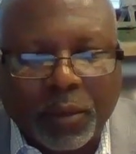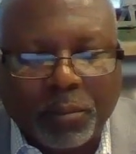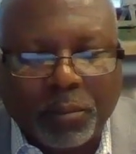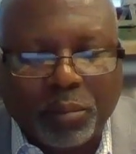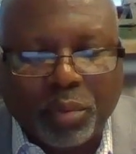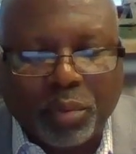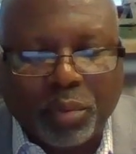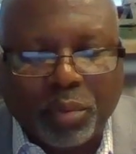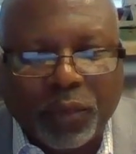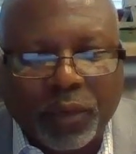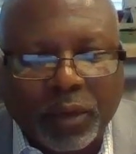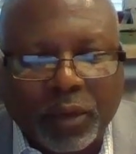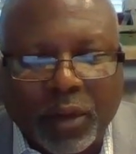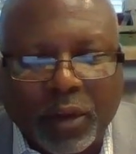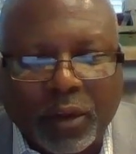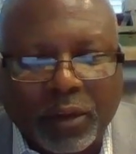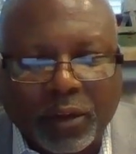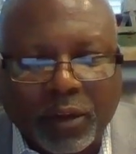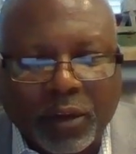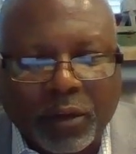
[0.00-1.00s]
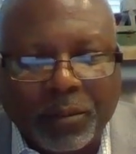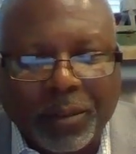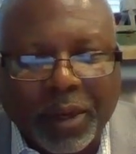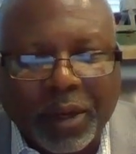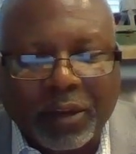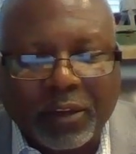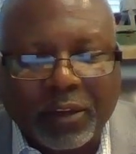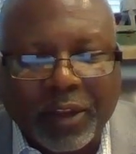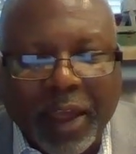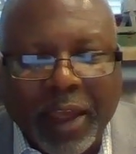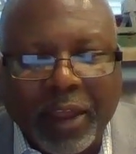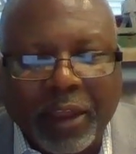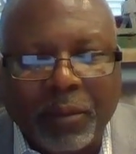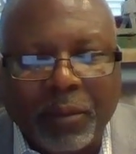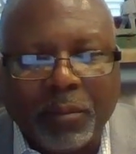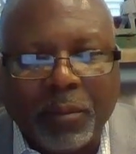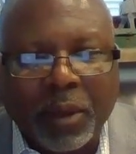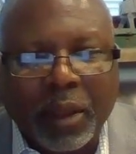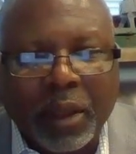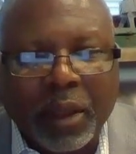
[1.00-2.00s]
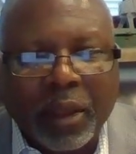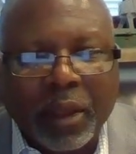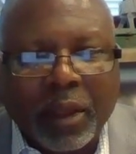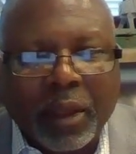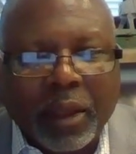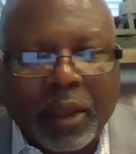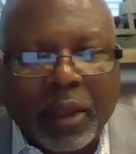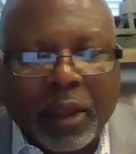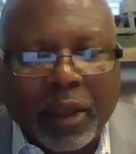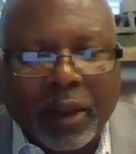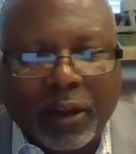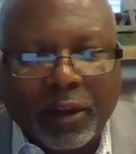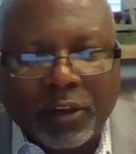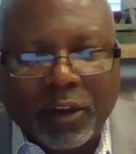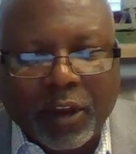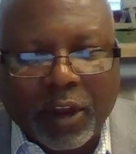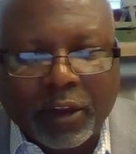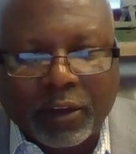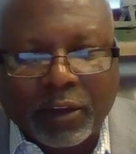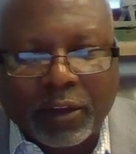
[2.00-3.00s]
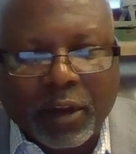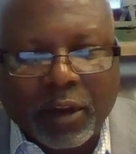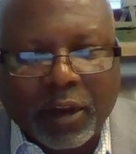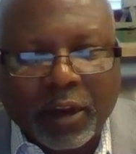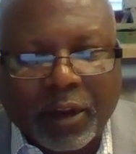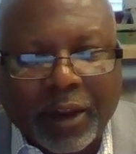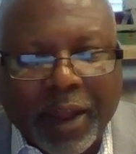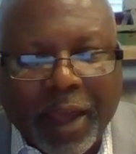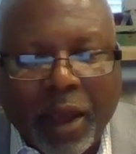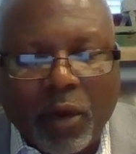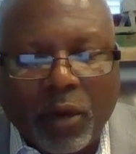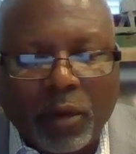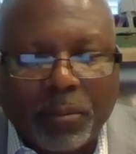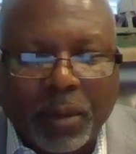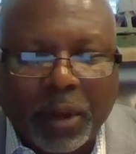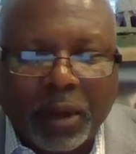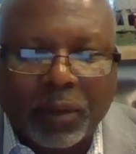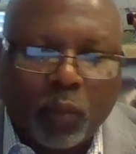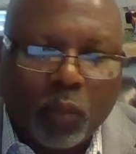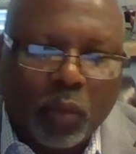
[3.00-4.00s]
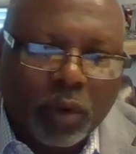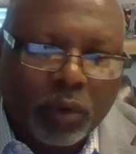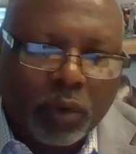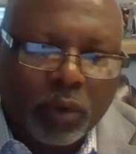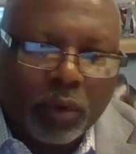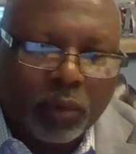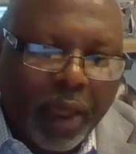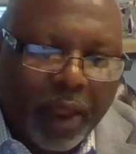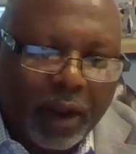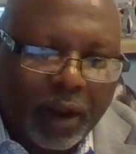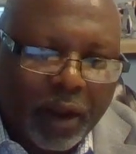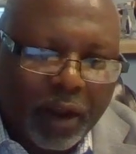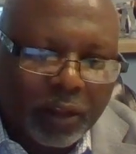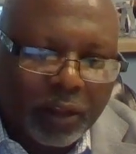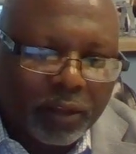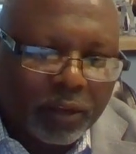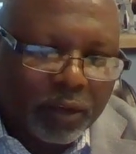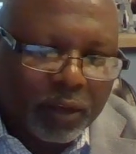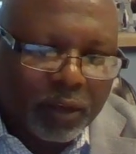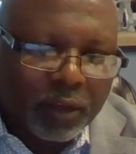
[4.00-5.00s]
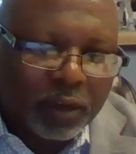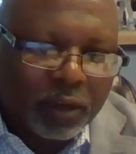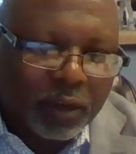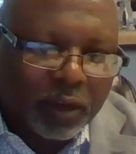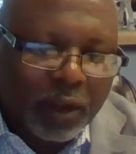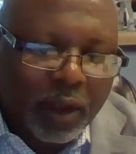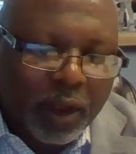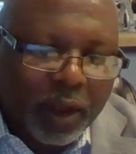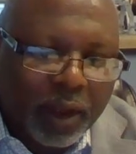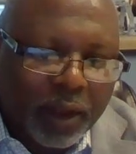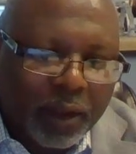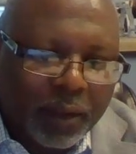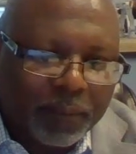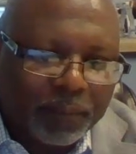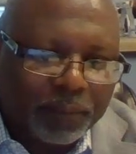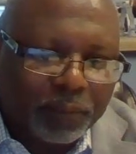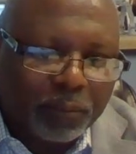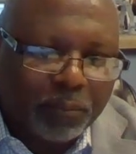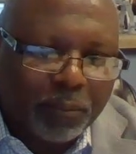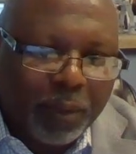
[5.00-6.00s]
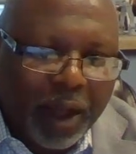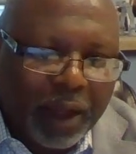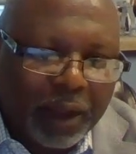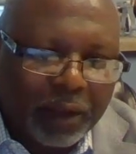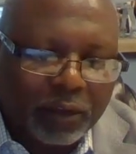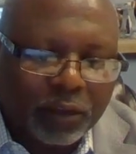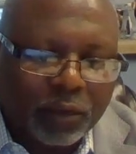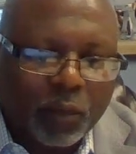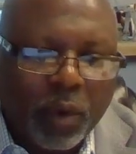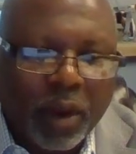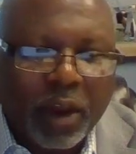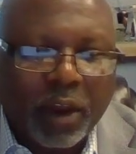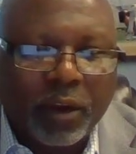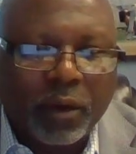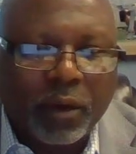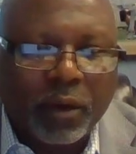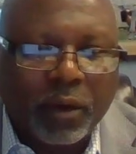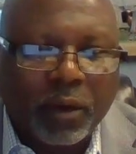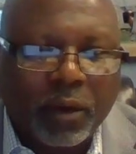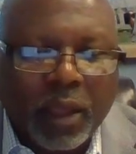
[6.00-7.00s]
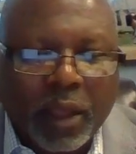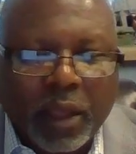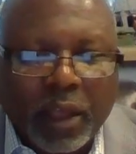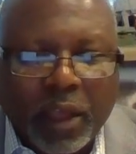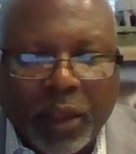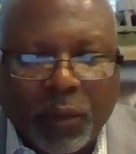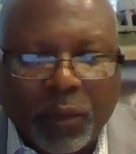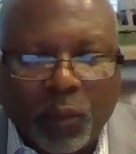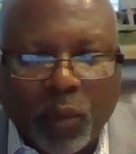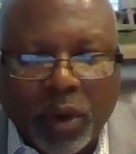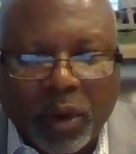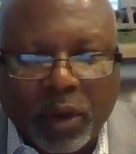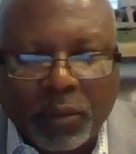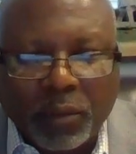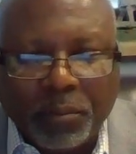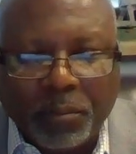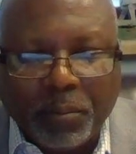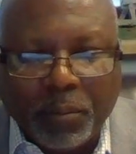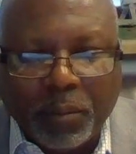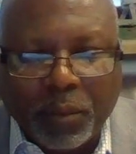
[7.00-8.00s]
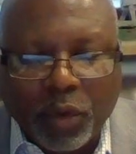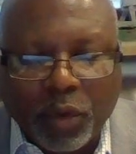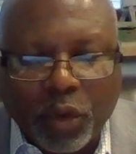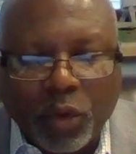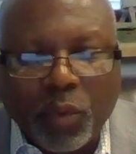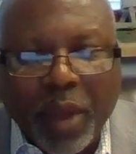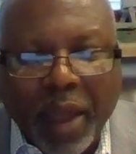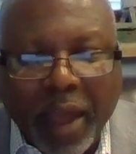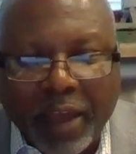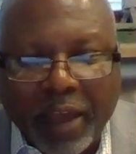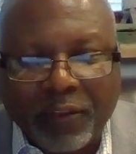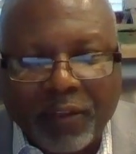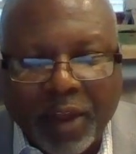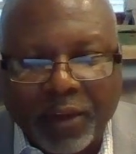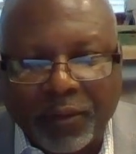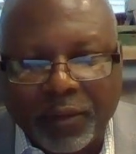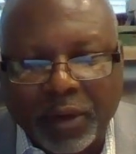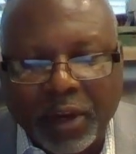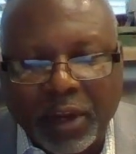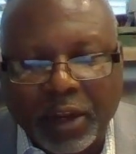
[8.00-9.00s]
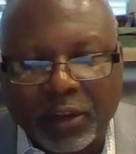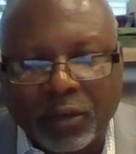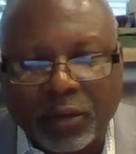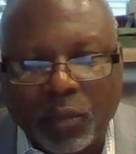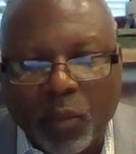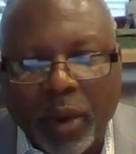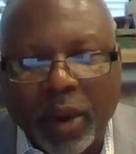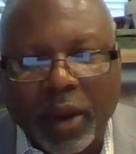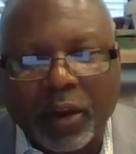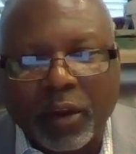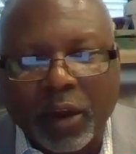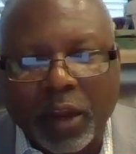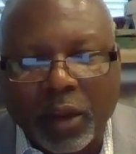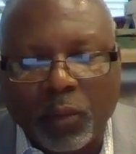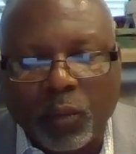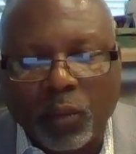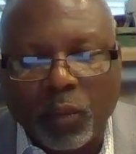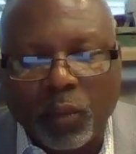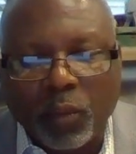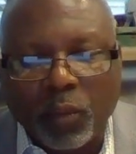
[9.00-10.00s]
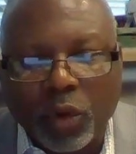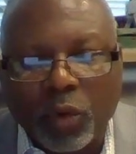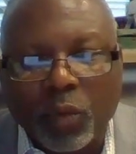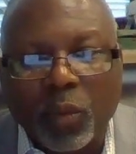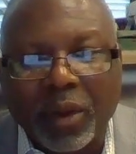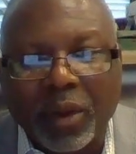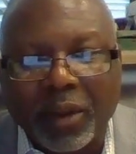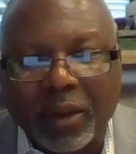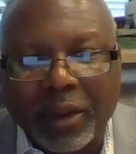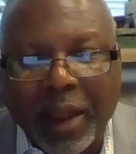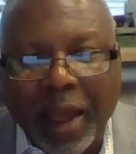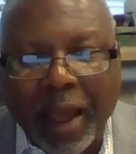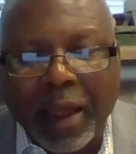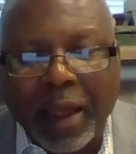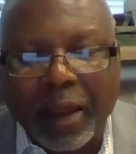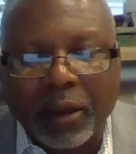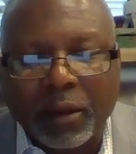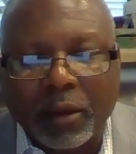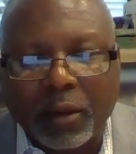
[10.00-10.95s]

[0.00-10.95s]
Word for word: proof is gonna still be the same, and the judge is gonna allow it. But when that other box where it would, you have evidence where it, you would not,